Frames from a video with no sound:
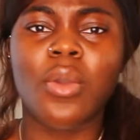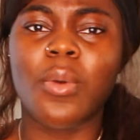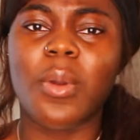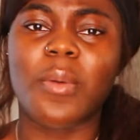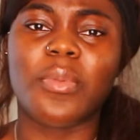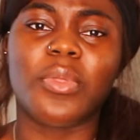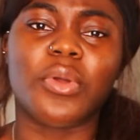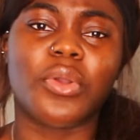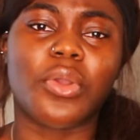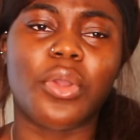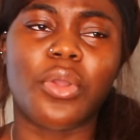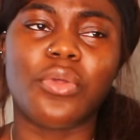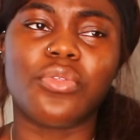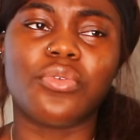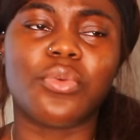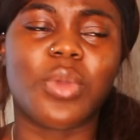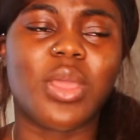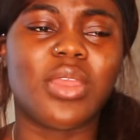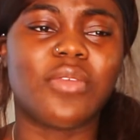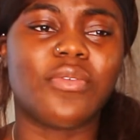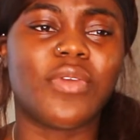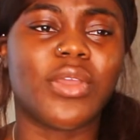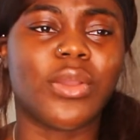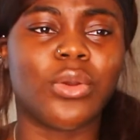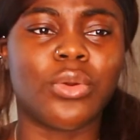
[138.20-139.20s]
if they're going through
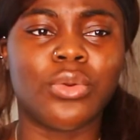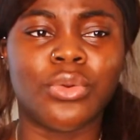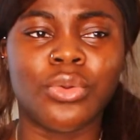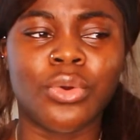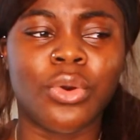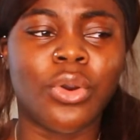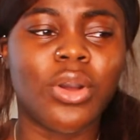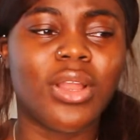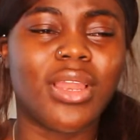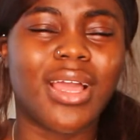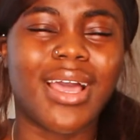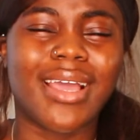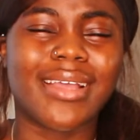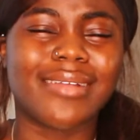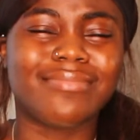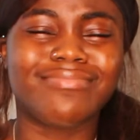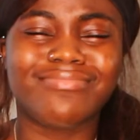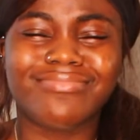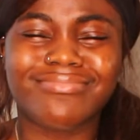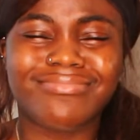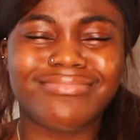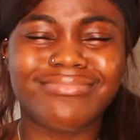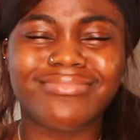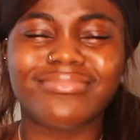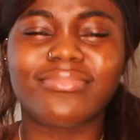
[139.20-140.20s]
anything or not, like,
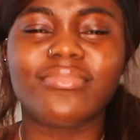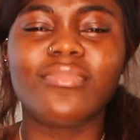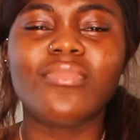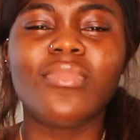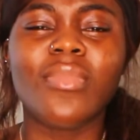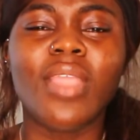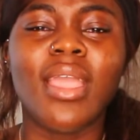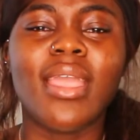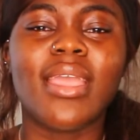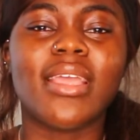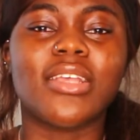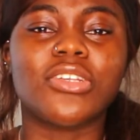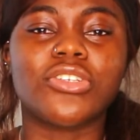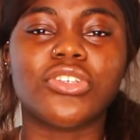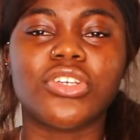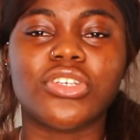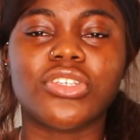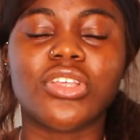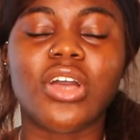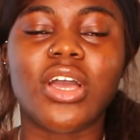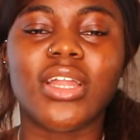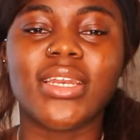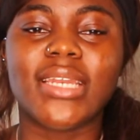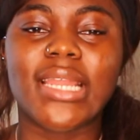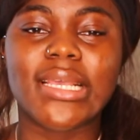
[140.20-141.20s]
it's just
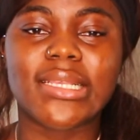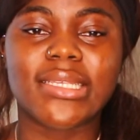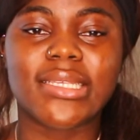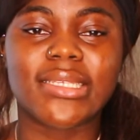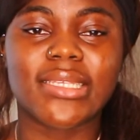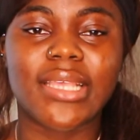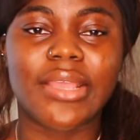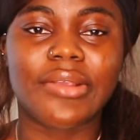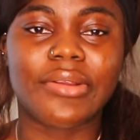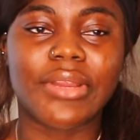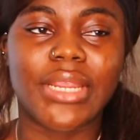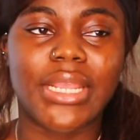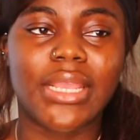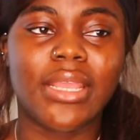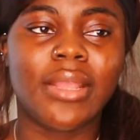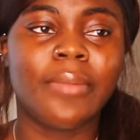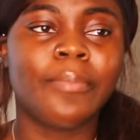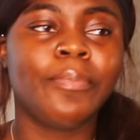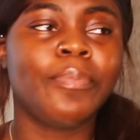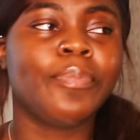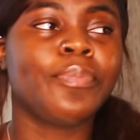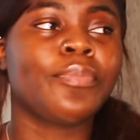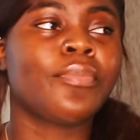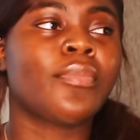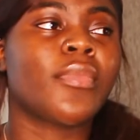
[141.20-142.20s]
unnecessary.
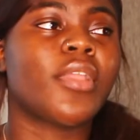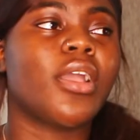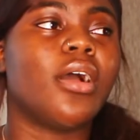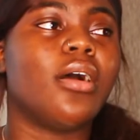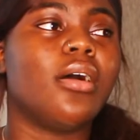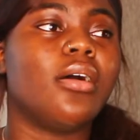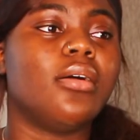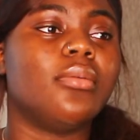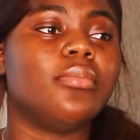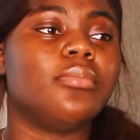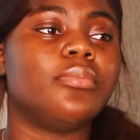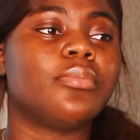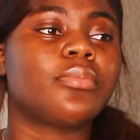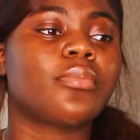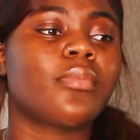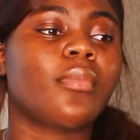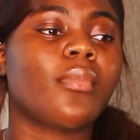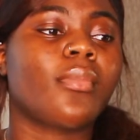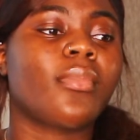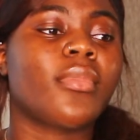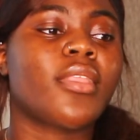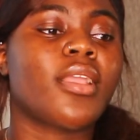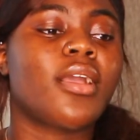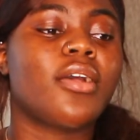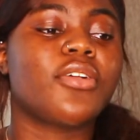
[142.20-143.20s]

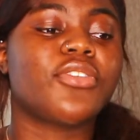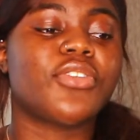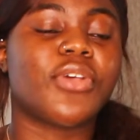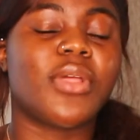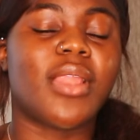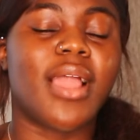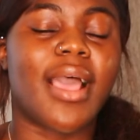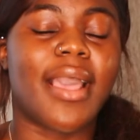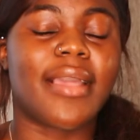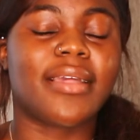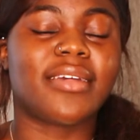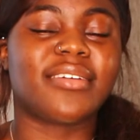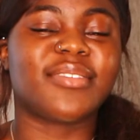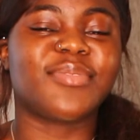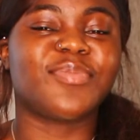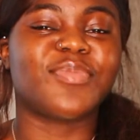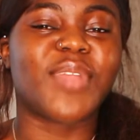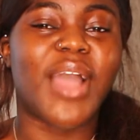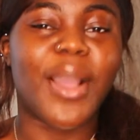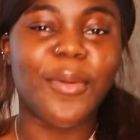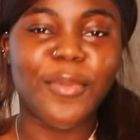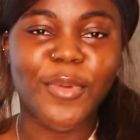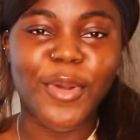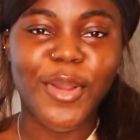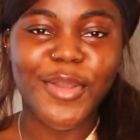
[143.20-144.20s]
So like,
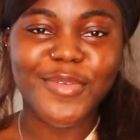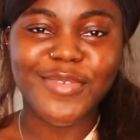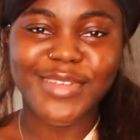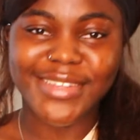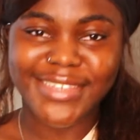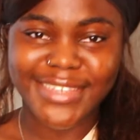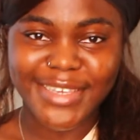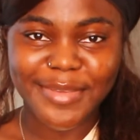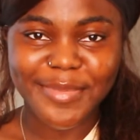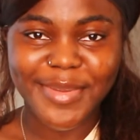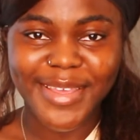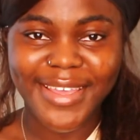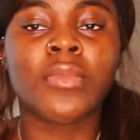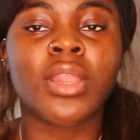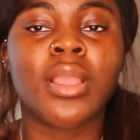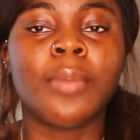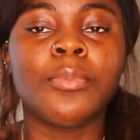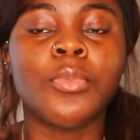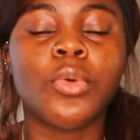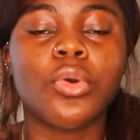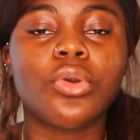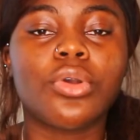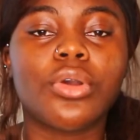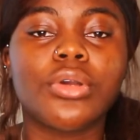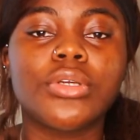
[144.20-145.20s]
I will over deep it. I'm
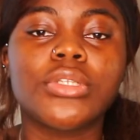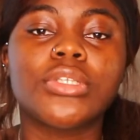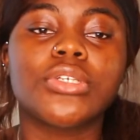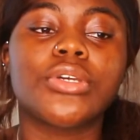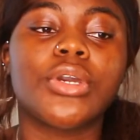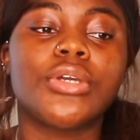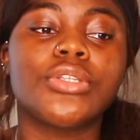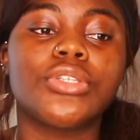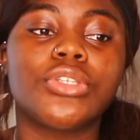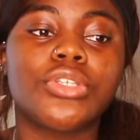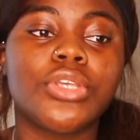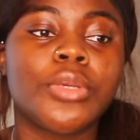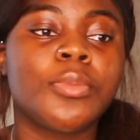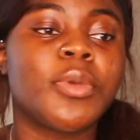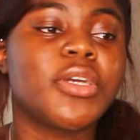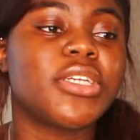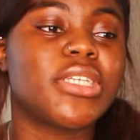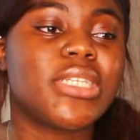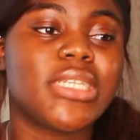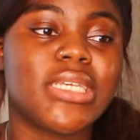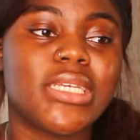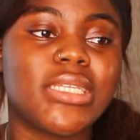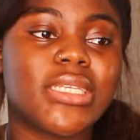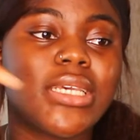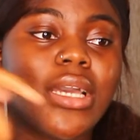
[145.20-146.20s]
not going to go into too much
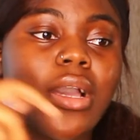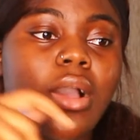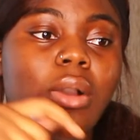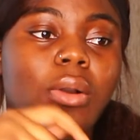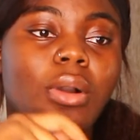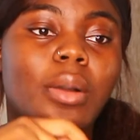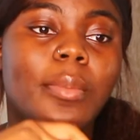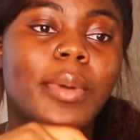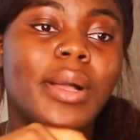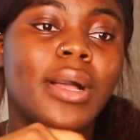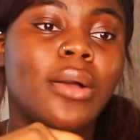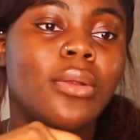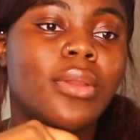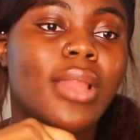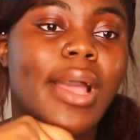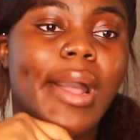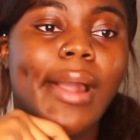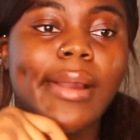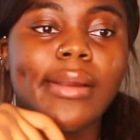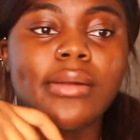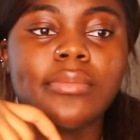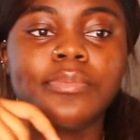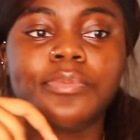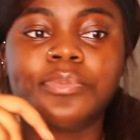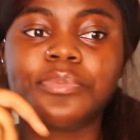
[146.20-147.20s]
detail about
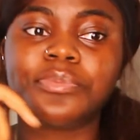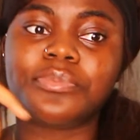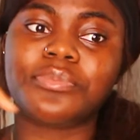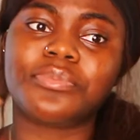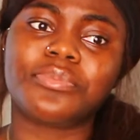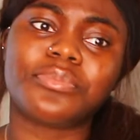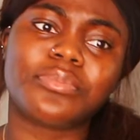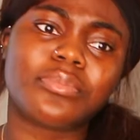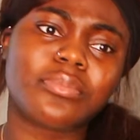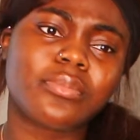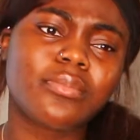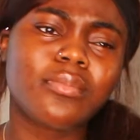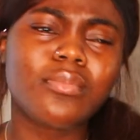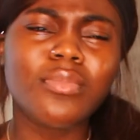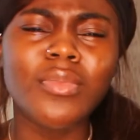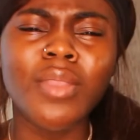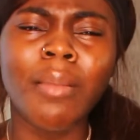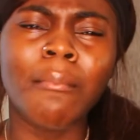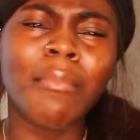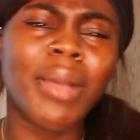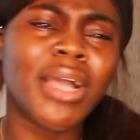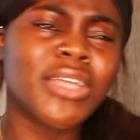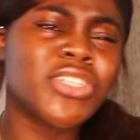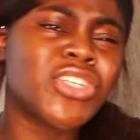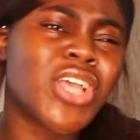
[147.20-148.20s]
like
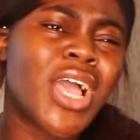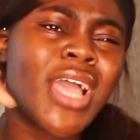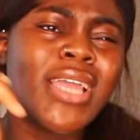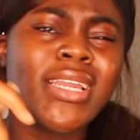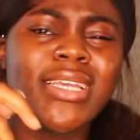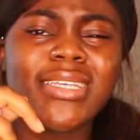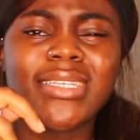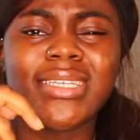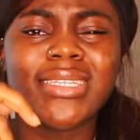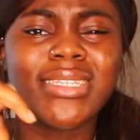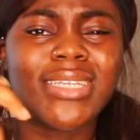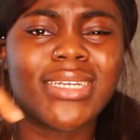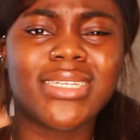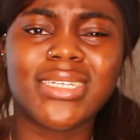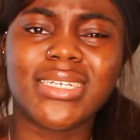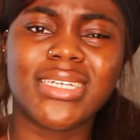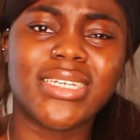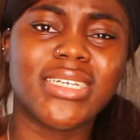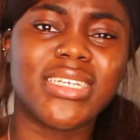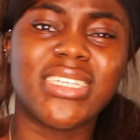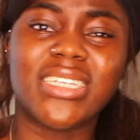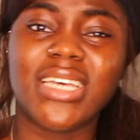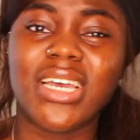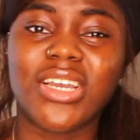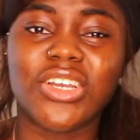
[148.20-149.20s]
my shyness and
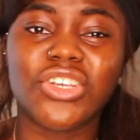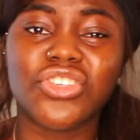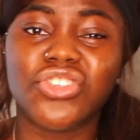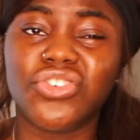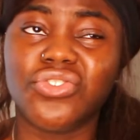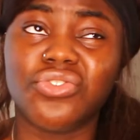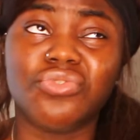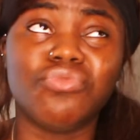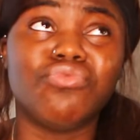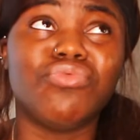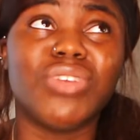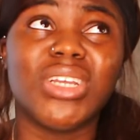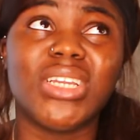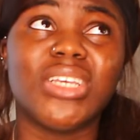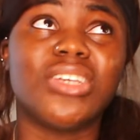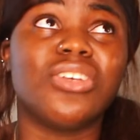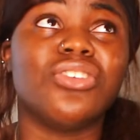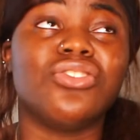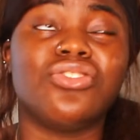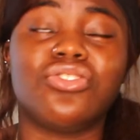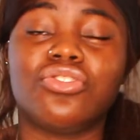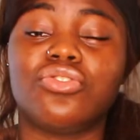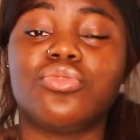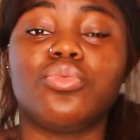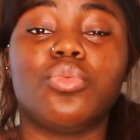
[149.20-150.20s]
because you really
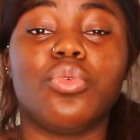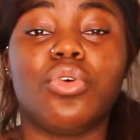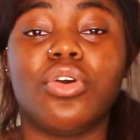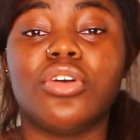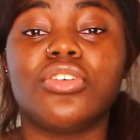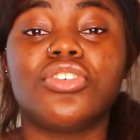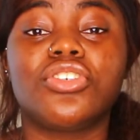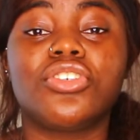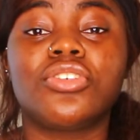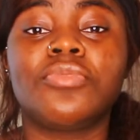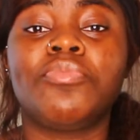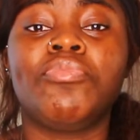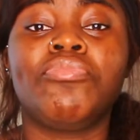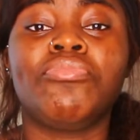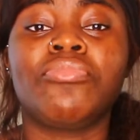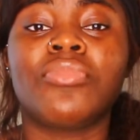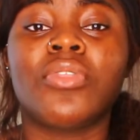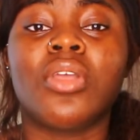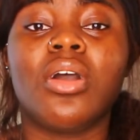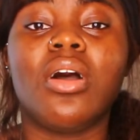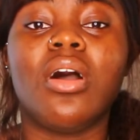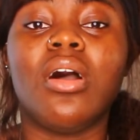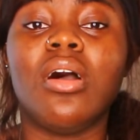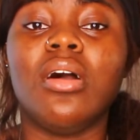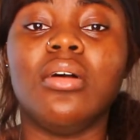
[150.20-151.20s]
can just watch
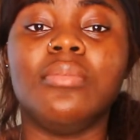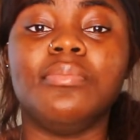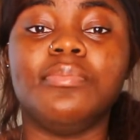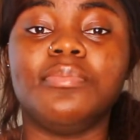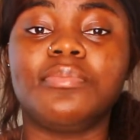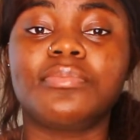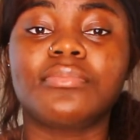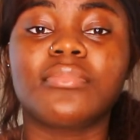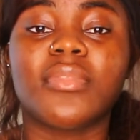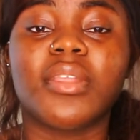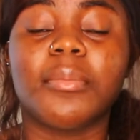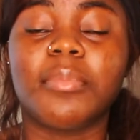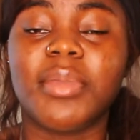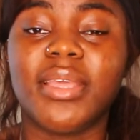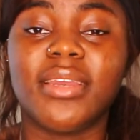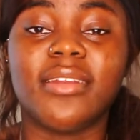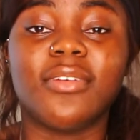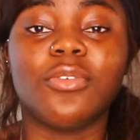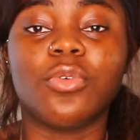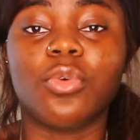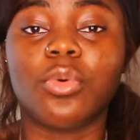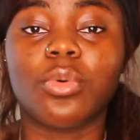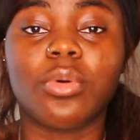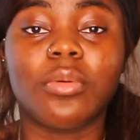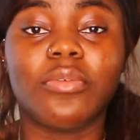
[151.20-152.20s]
being an
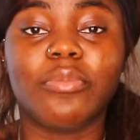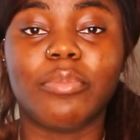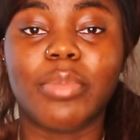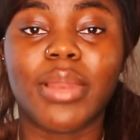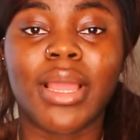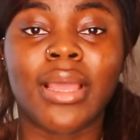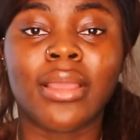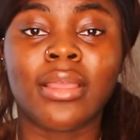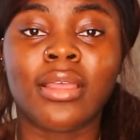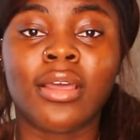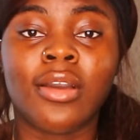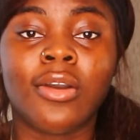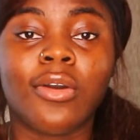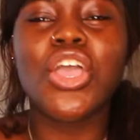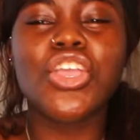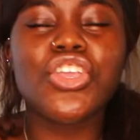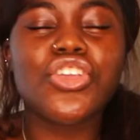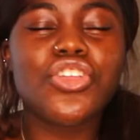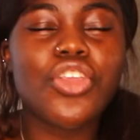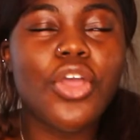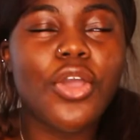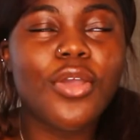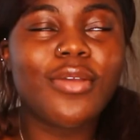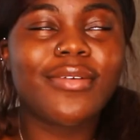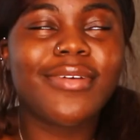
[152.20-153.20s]
awkward black girl.
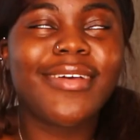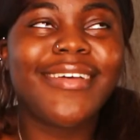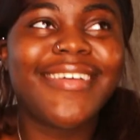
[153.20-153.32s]
You know,